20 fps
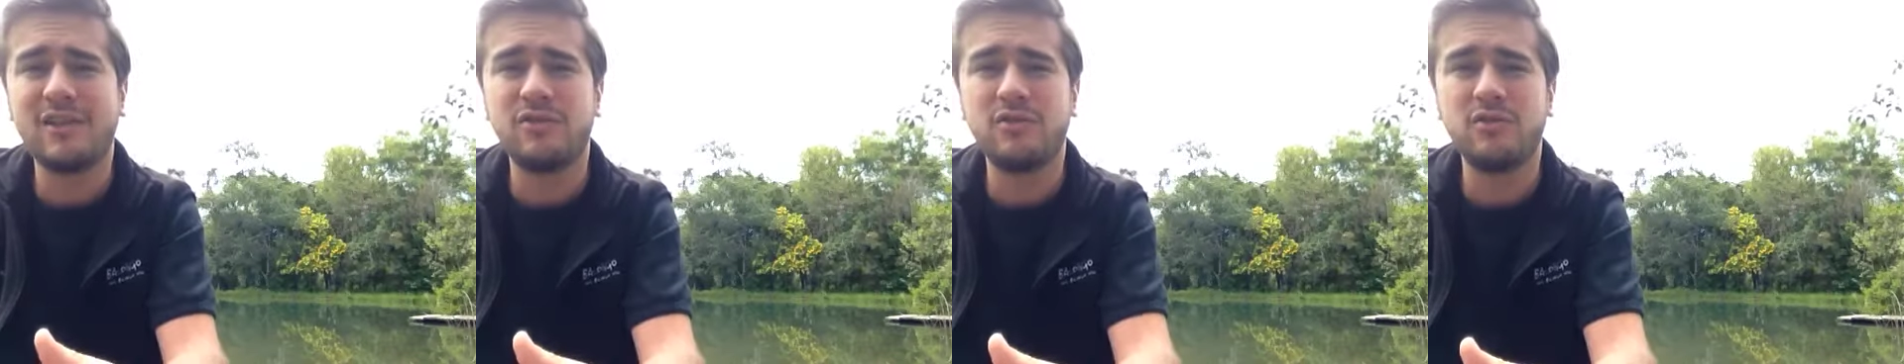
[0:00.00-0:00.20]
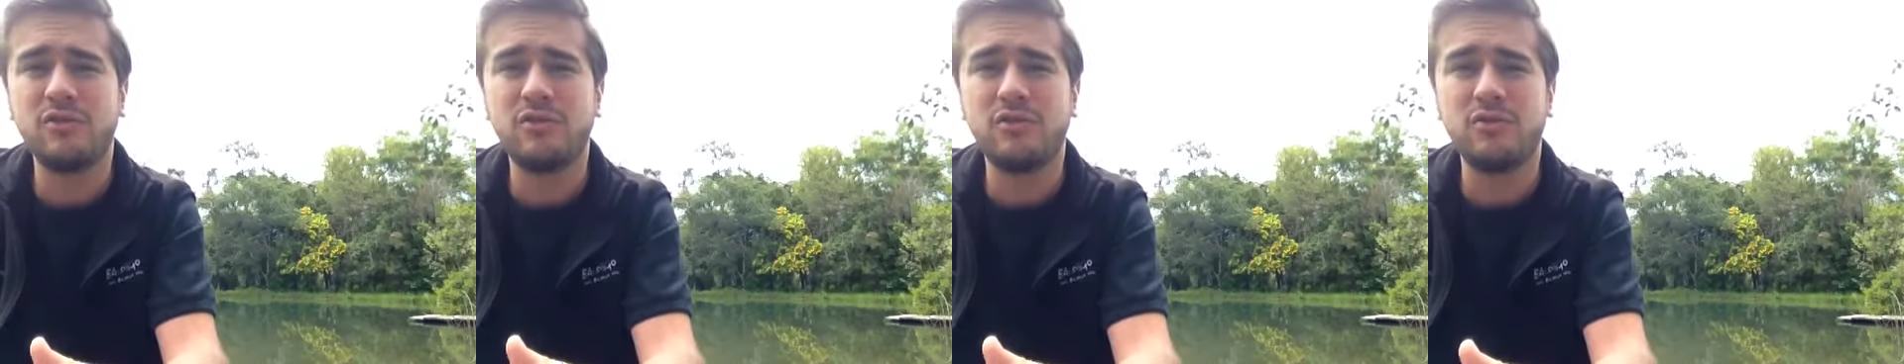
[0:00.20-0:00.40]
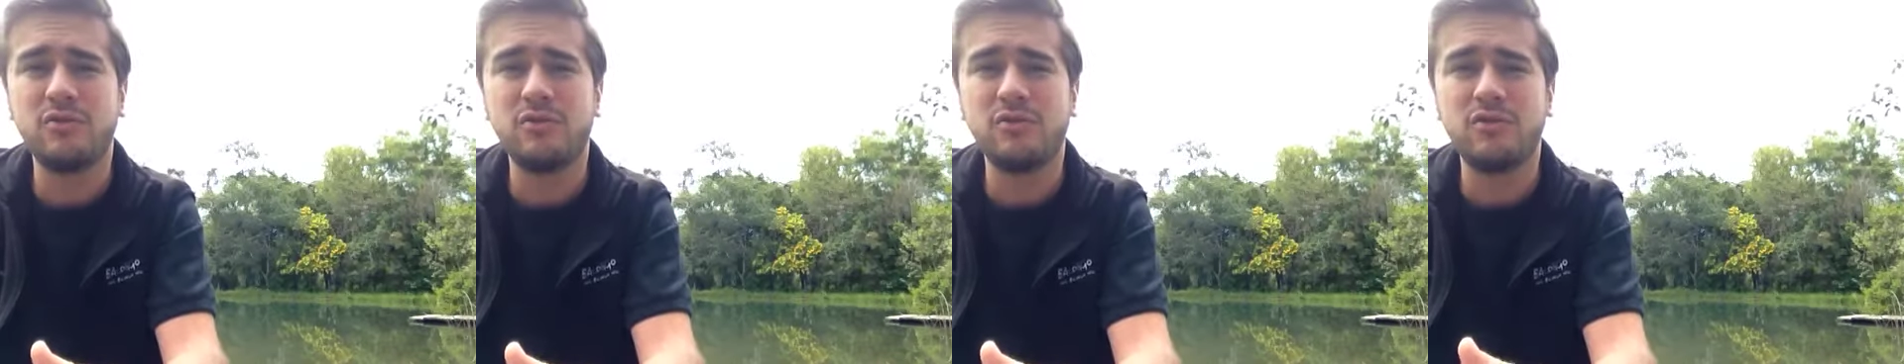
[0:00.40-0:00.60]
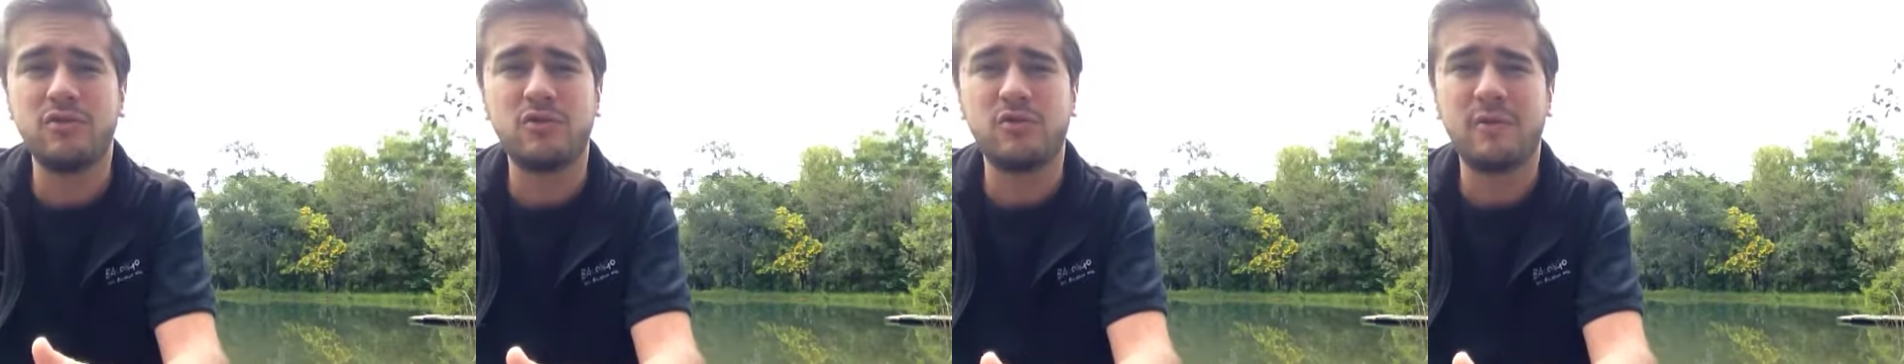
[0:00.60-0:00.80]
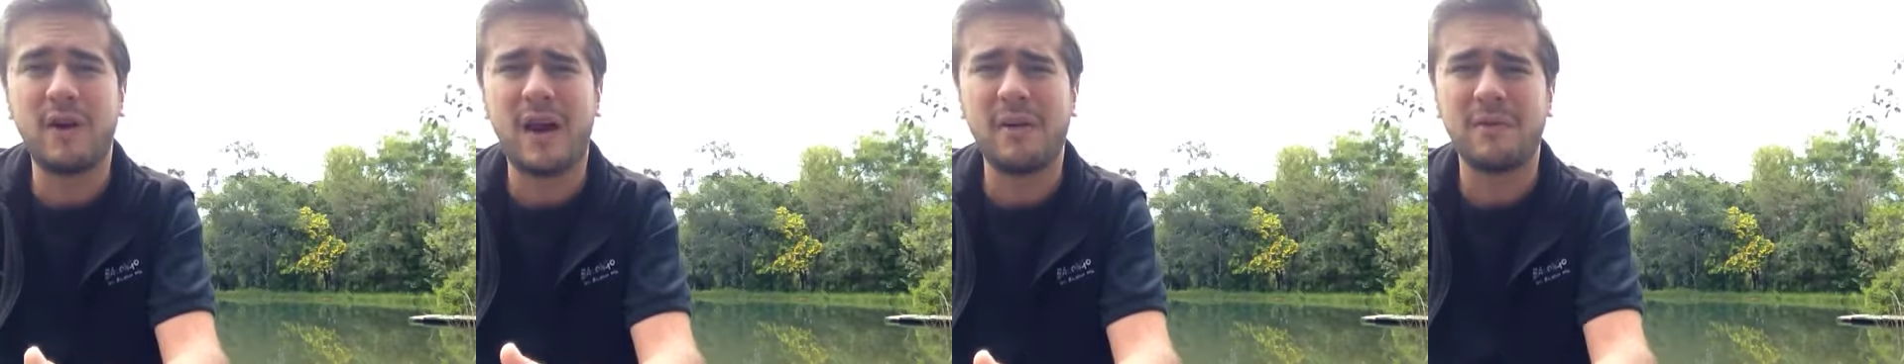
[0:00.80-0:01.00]
to do to
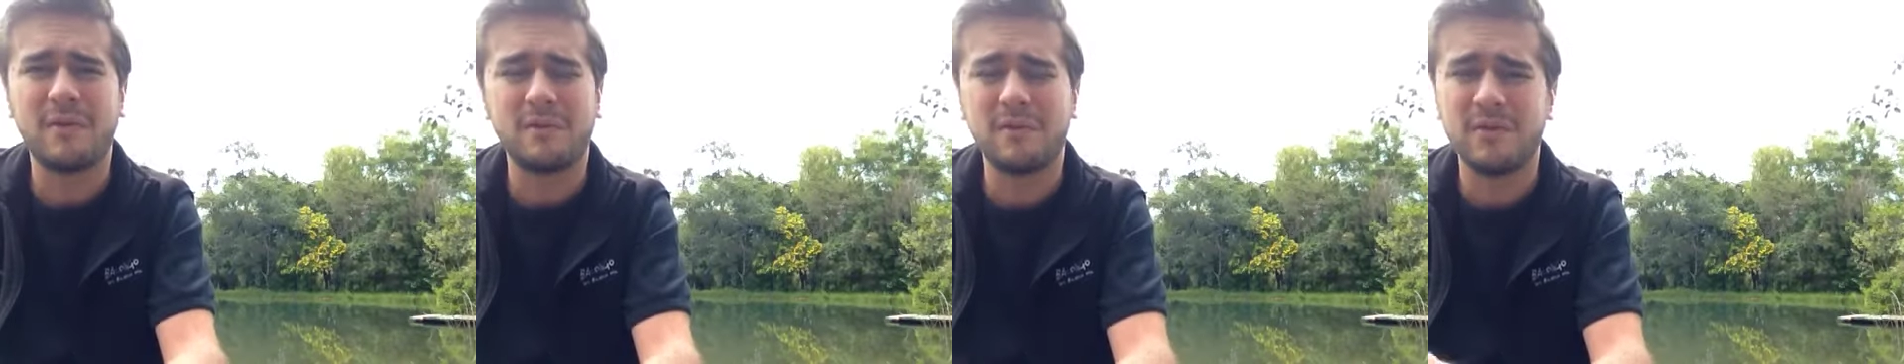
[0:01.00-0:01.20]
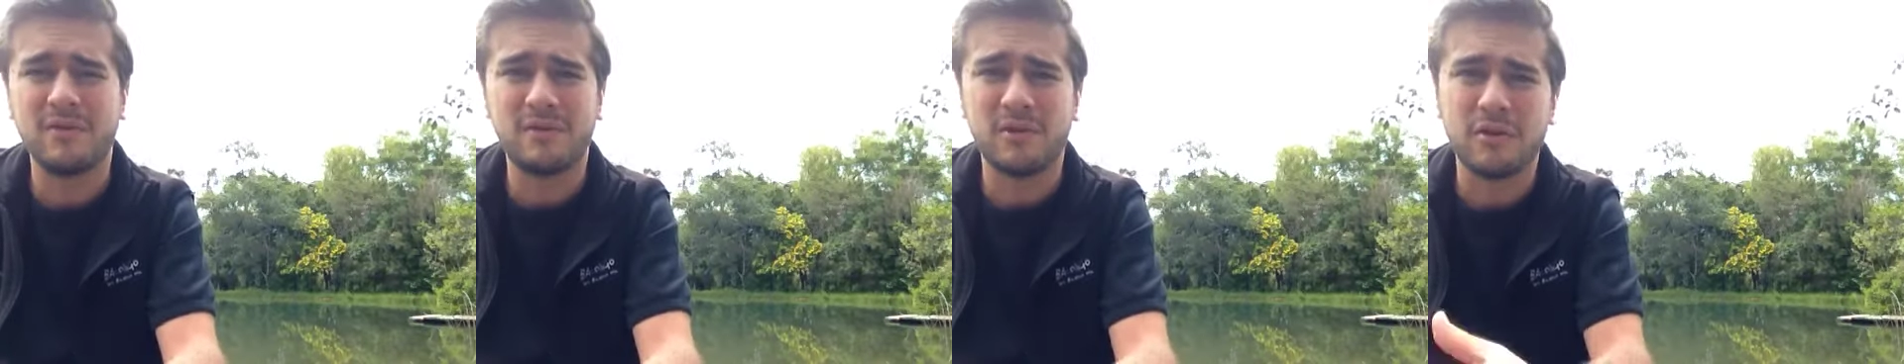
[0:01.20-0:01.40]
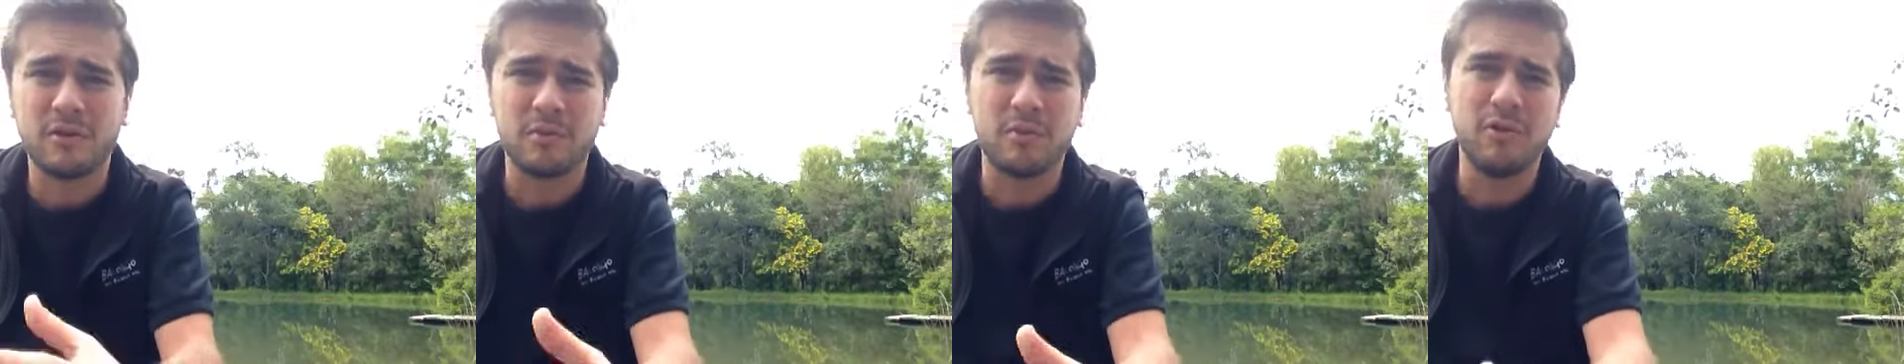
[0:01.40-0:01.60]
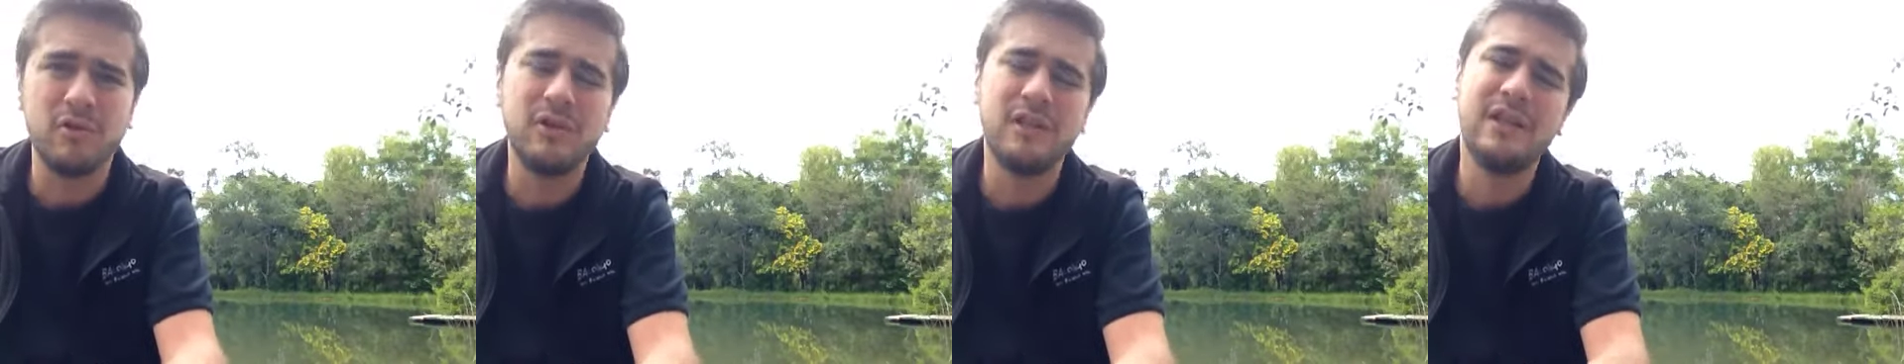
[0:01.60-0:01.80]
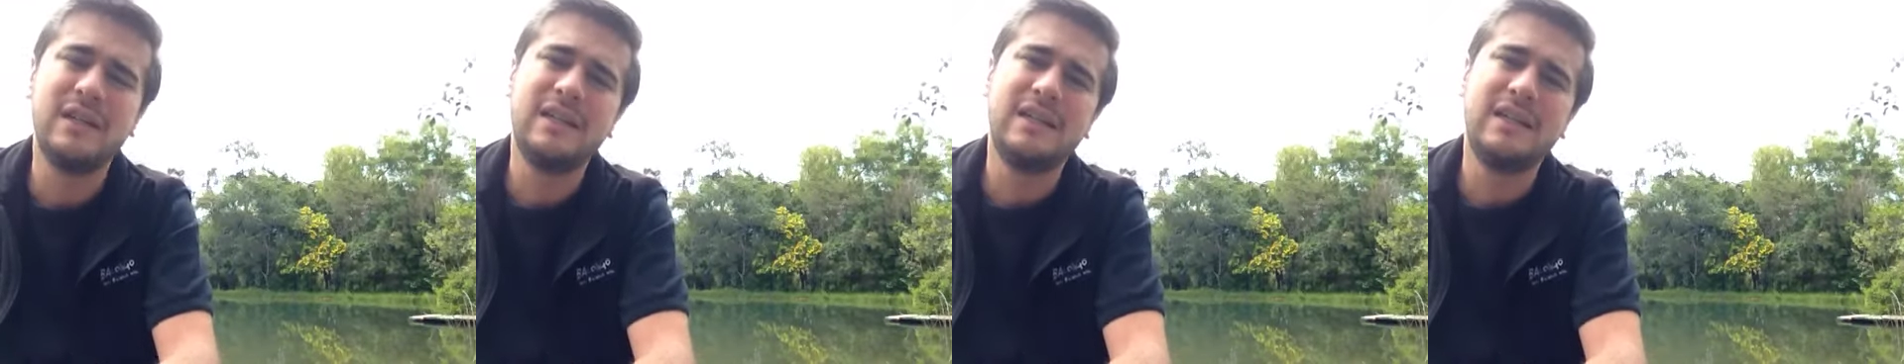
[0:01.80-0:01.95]
survive. It's terrible.